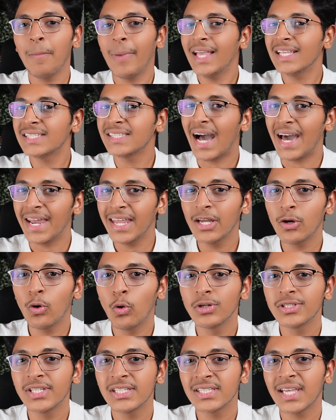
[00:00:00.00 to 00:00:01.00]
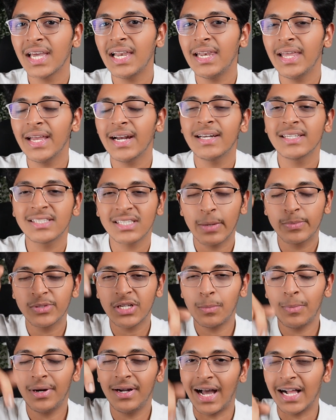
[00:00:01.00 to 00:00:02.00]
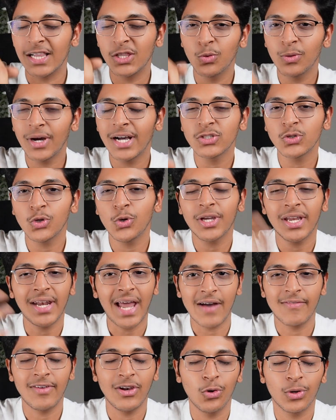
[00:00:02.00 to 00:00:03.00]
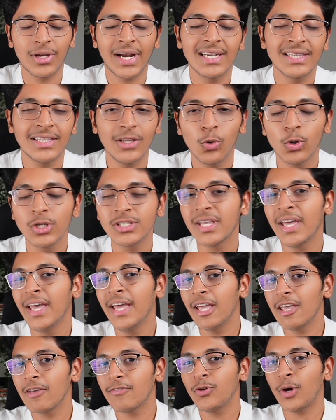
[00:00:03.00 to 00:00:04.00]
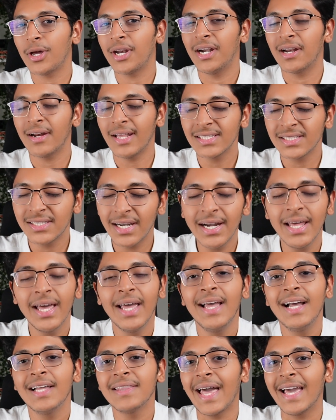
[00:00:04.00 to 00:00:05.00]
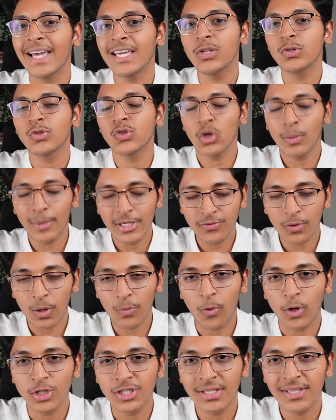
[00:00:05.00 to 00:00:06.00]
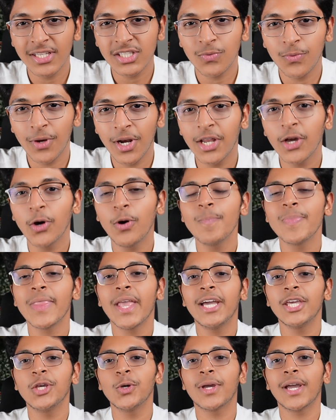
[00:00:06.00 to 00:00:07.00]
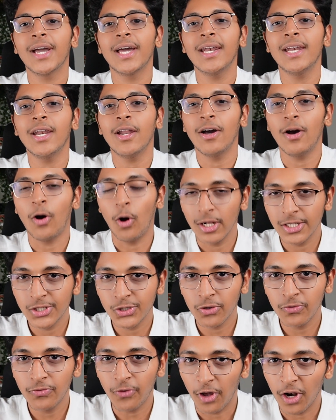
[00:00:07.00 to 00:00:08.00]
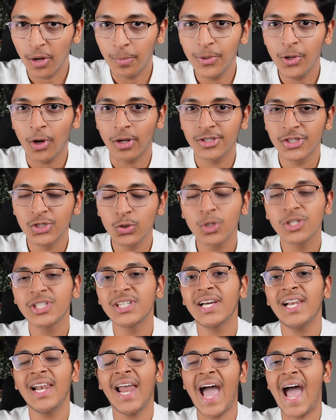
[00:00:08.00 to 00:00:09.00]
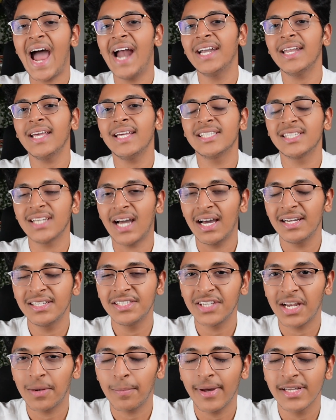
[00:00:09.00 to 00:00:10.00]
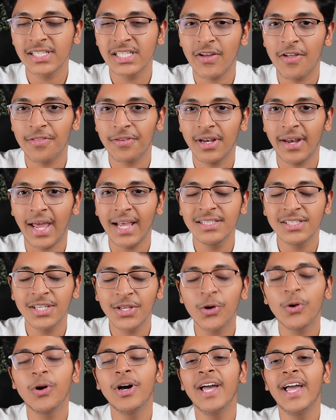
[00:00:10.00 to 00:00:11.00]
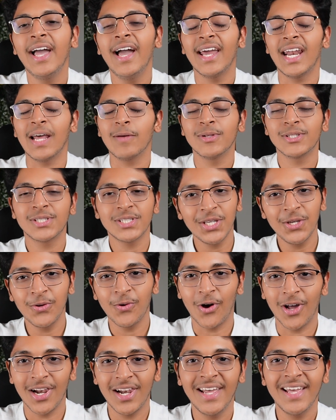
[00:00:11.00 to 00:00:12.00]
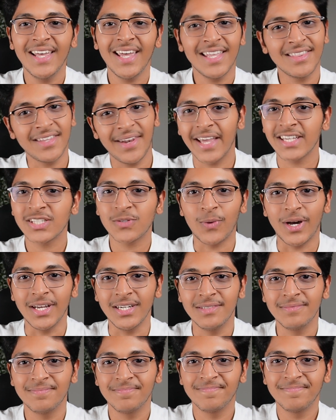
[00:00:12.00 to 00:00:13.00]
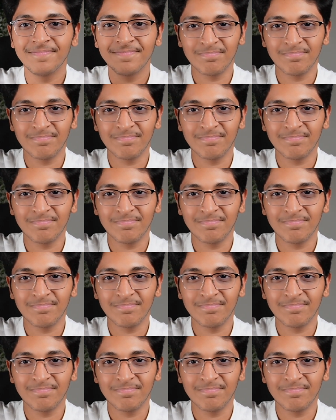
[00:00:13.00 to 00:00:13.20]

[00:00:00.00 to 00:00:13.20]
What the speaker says: Main sare courses ke link description mein dal dunga, so you can have a look at those if you are interested. Thank you so much for watching this video. You can also follow me on social at Ishan Sharma 7390, and I will see you all in the next one.